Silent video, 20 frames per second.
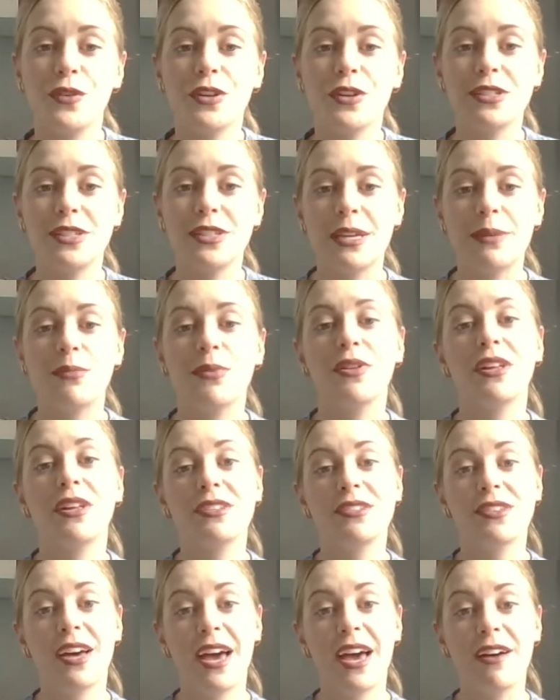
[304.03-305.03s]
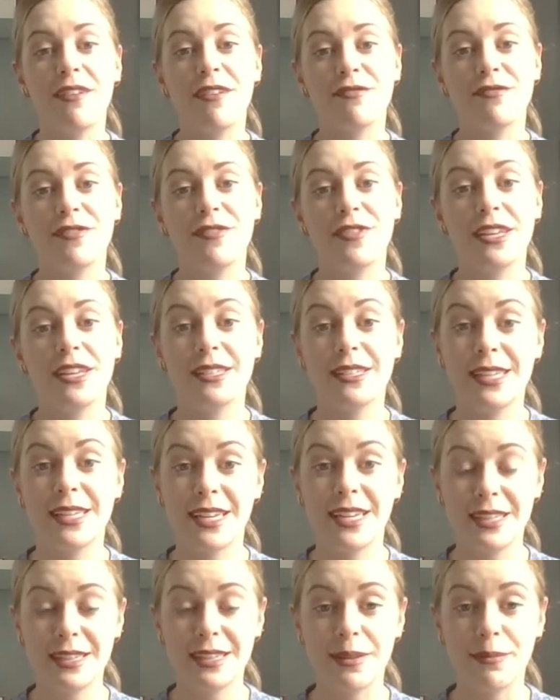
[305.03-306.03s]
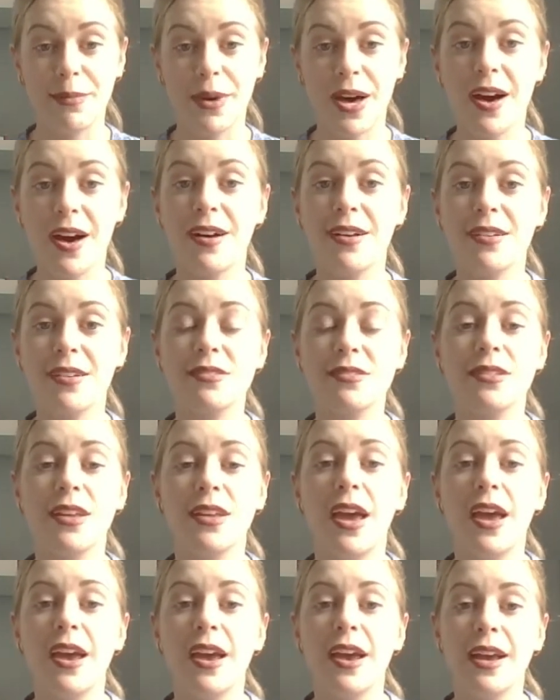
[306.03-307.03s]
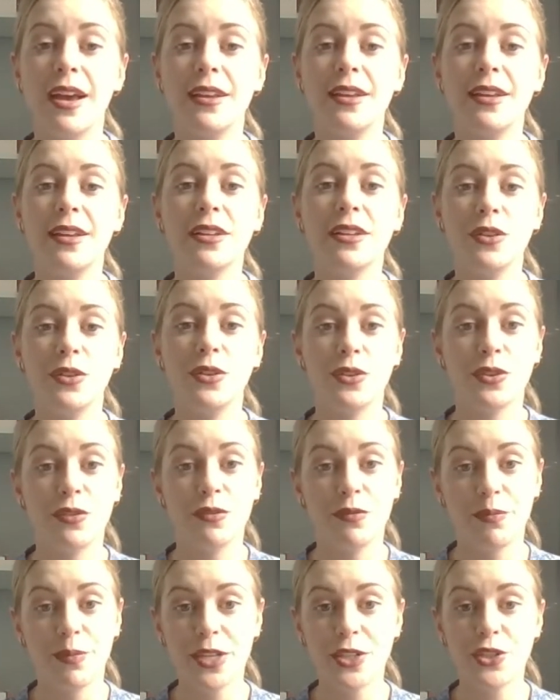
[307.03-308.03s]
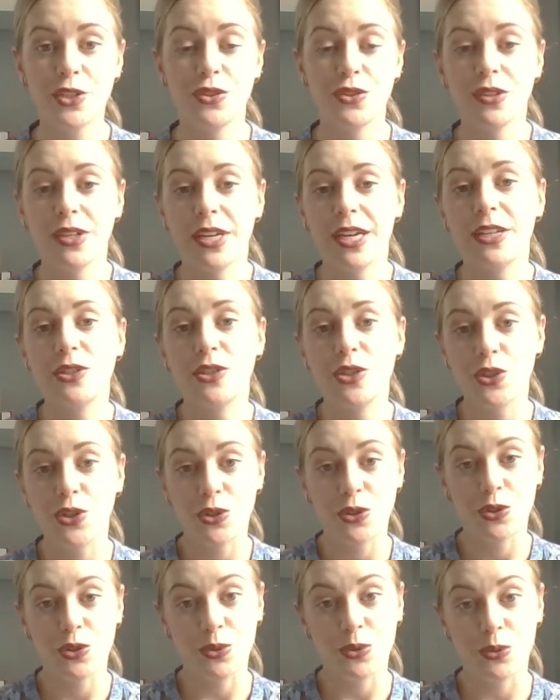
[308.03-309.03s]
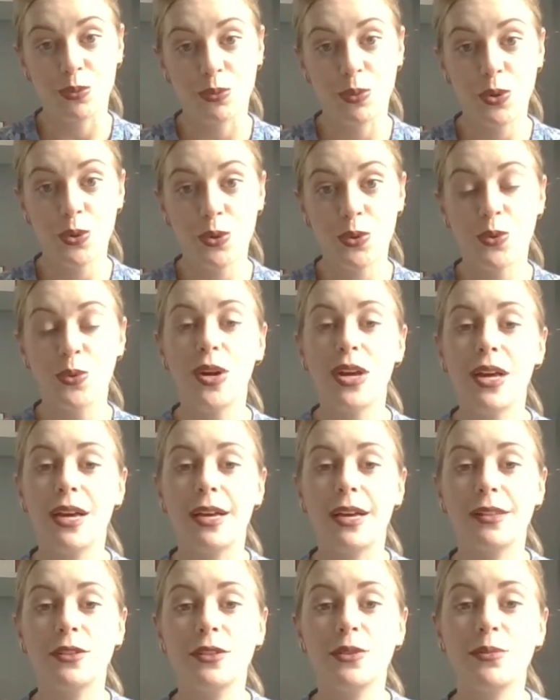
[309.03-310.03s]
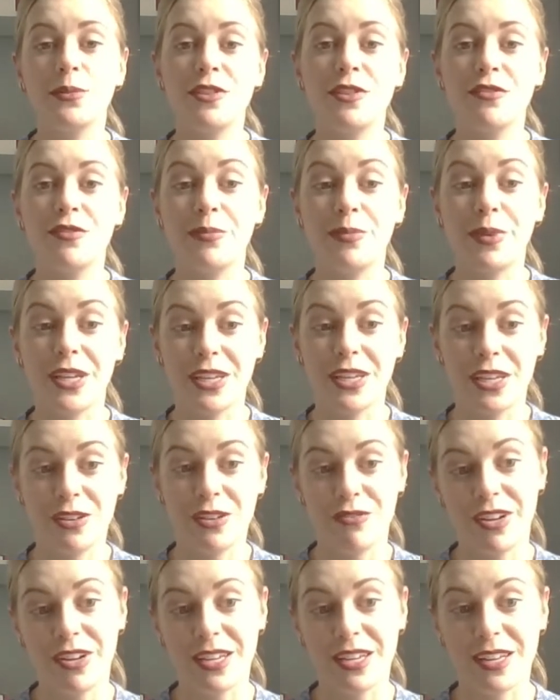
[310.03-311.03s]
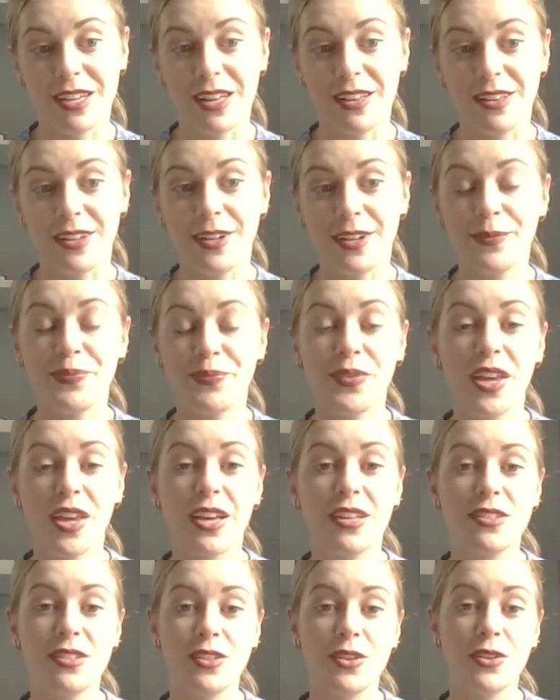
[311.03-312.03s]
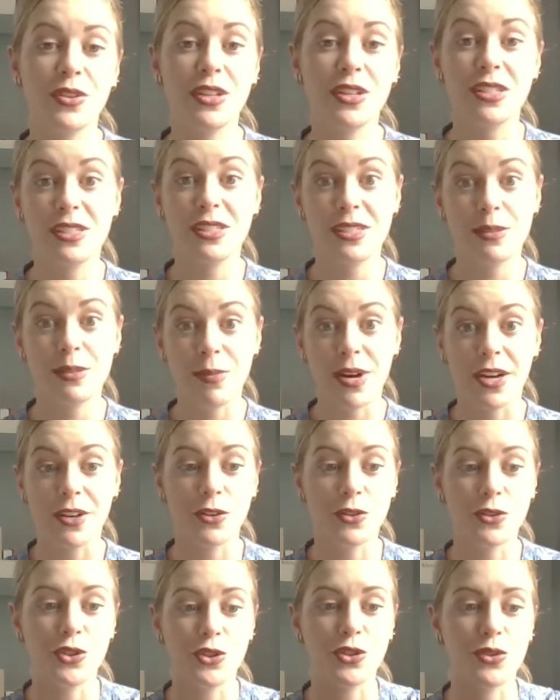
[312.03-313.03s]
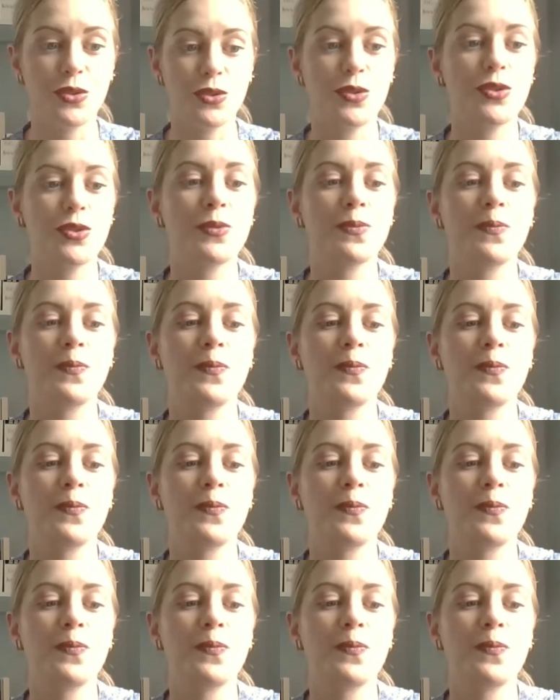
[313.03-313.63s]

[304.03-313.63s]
example, as I have said in the past, eating a lot of beetroot can turn your poo a little bit of a pinky reddy colour, and so can tomato juice.